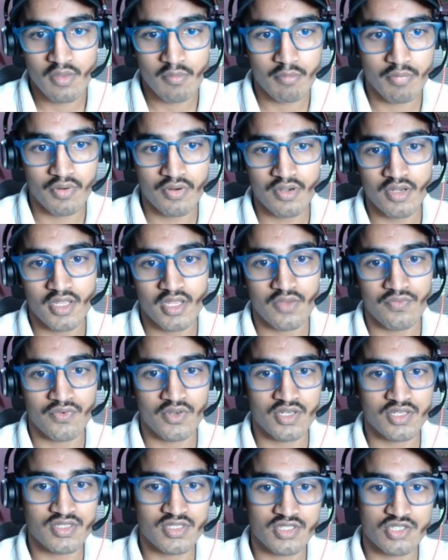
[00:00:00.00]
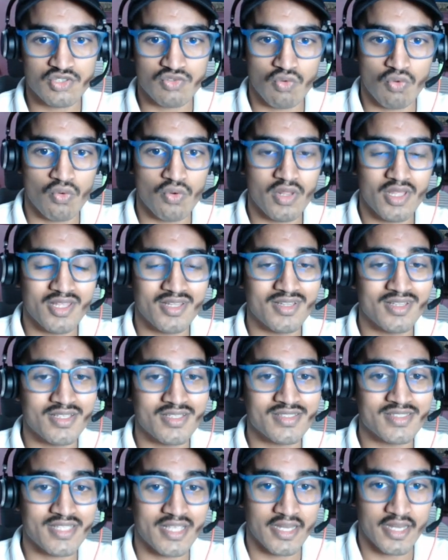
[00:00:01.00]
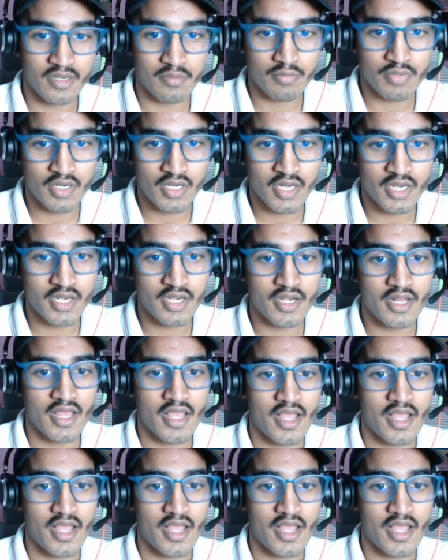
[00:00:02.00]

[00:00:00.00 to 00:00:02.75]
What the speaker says: But if it is stored in the second bucket